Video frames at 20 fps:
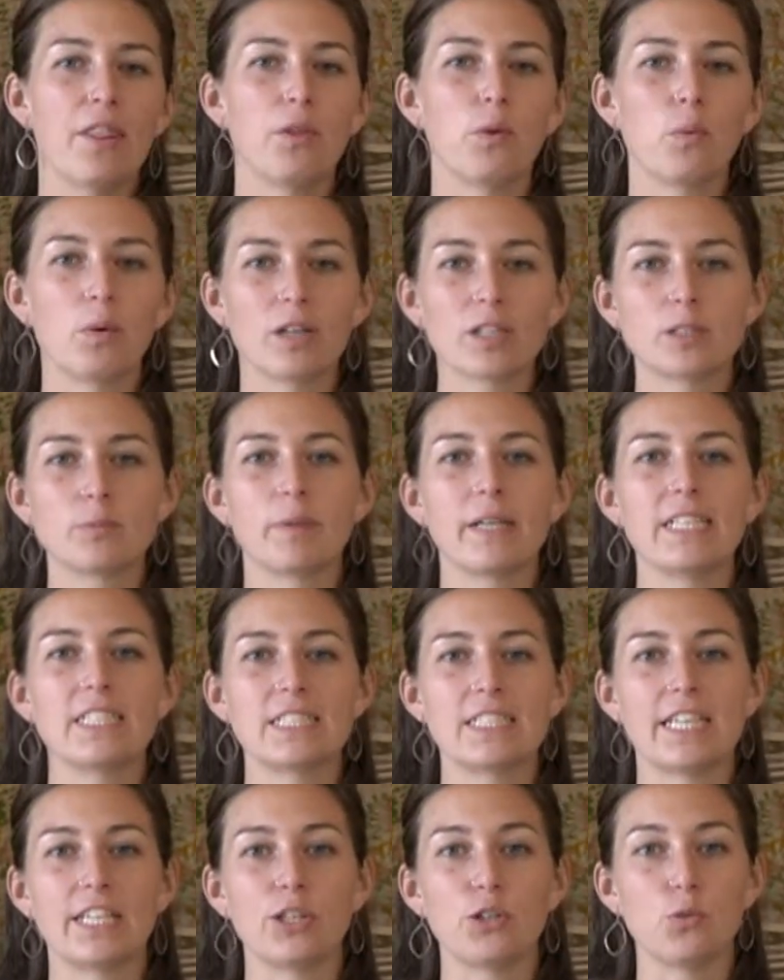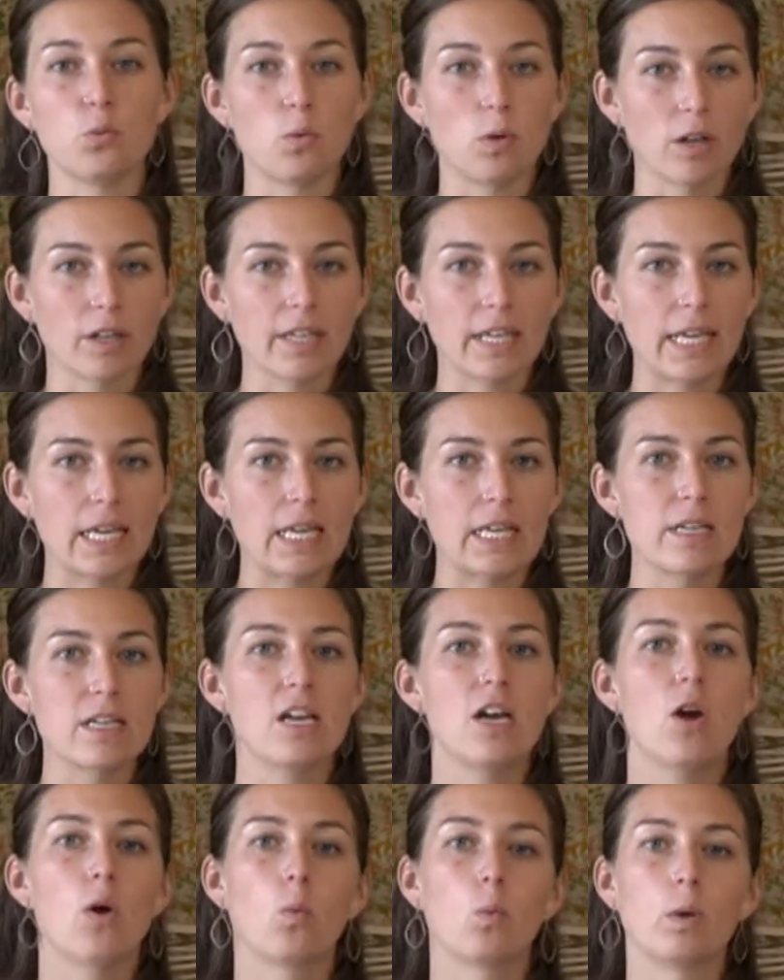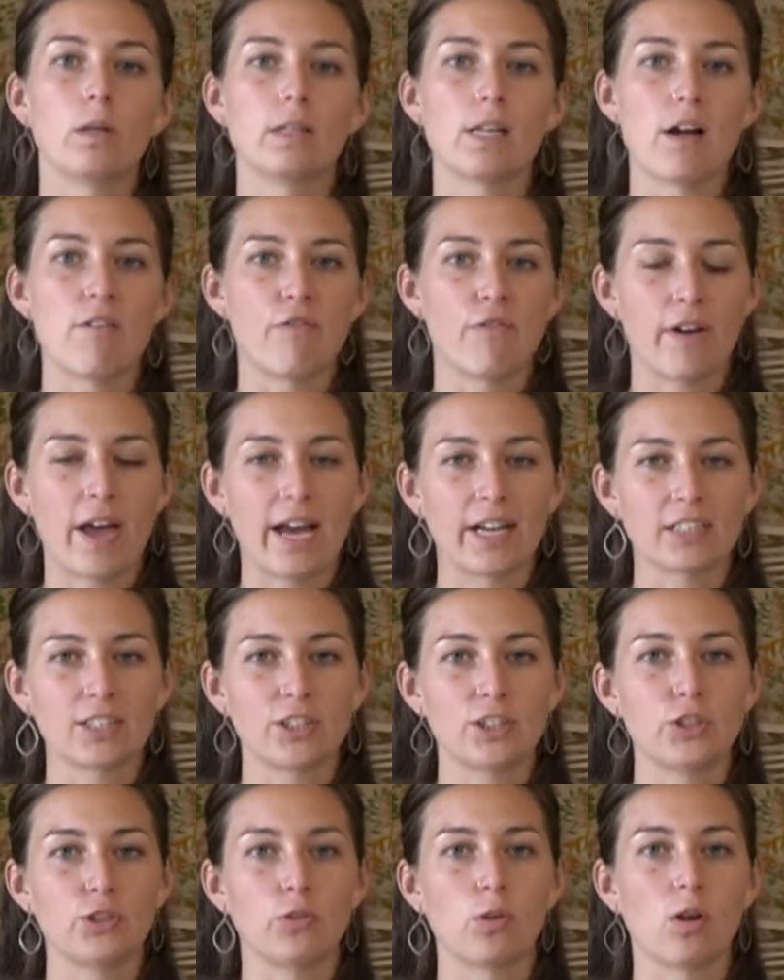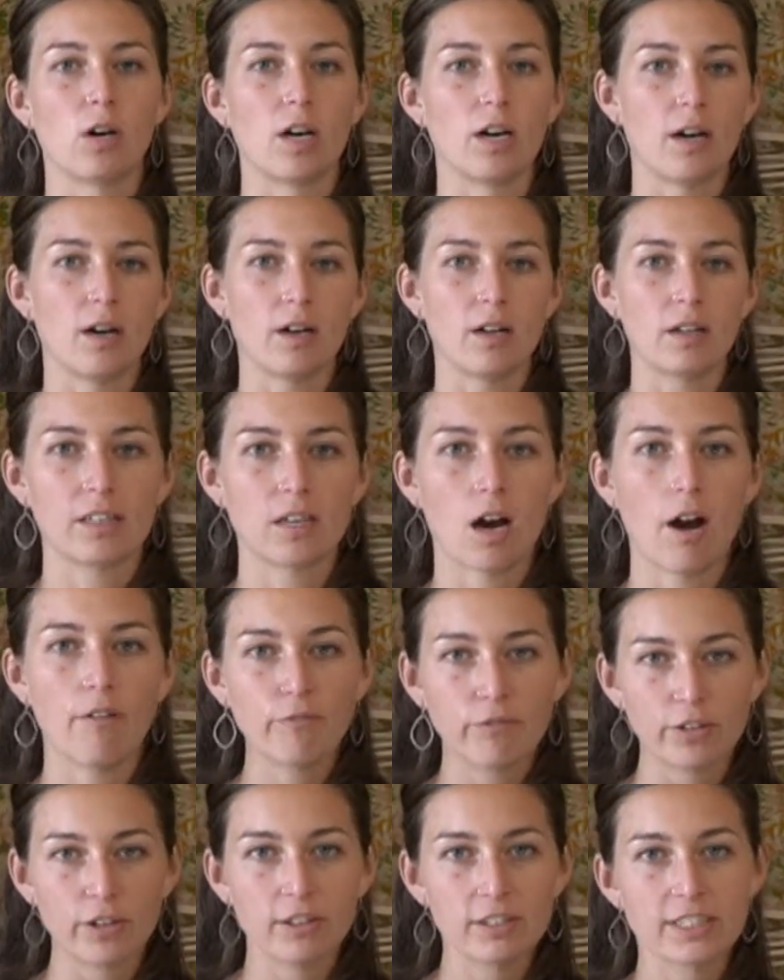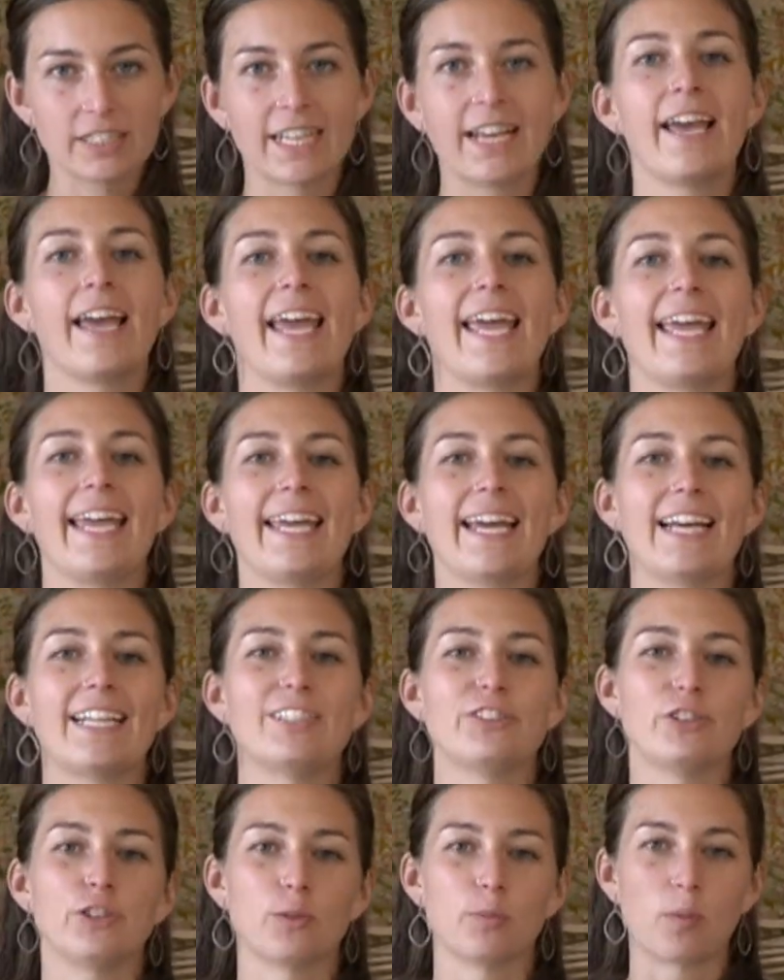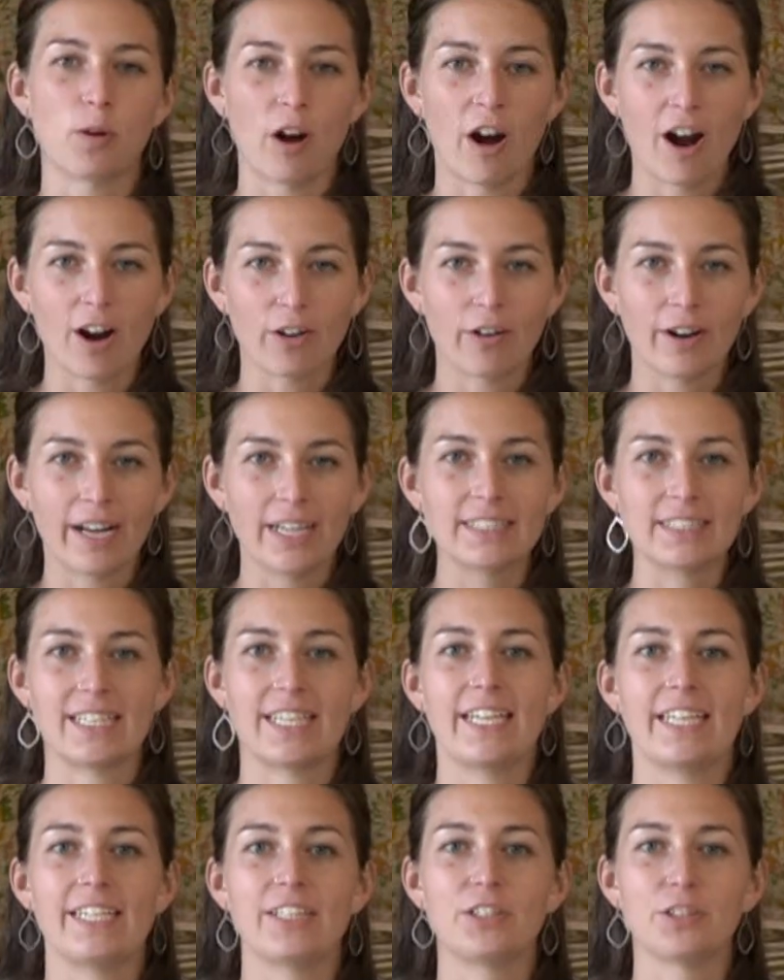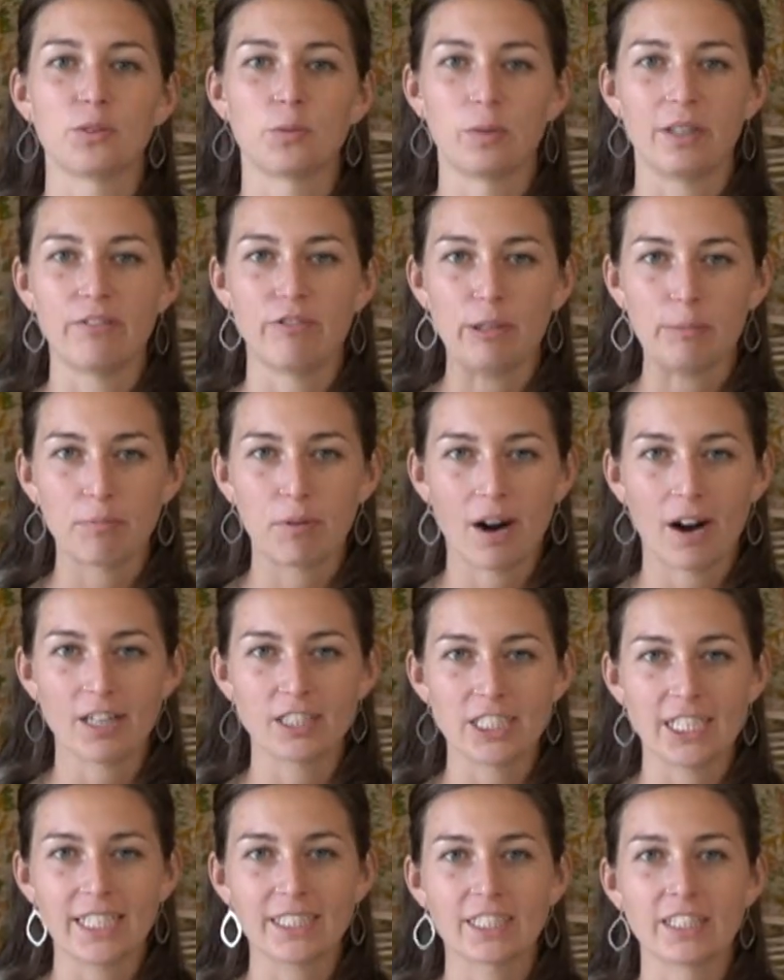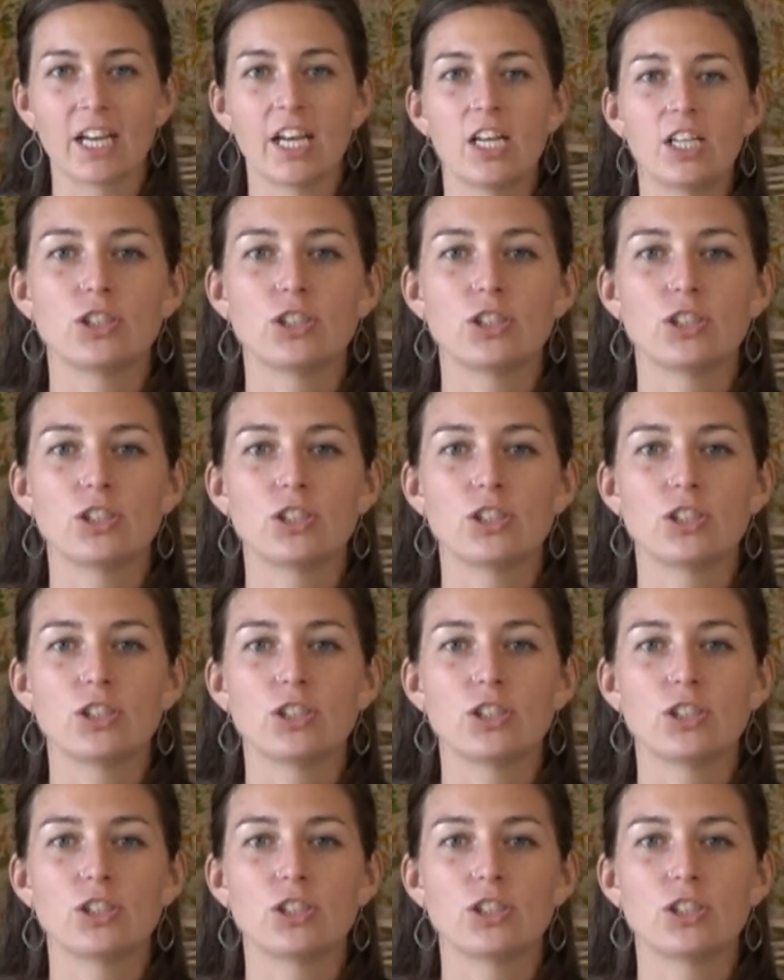The workspace that you work in will affect your comfort and your progress in your weaving project.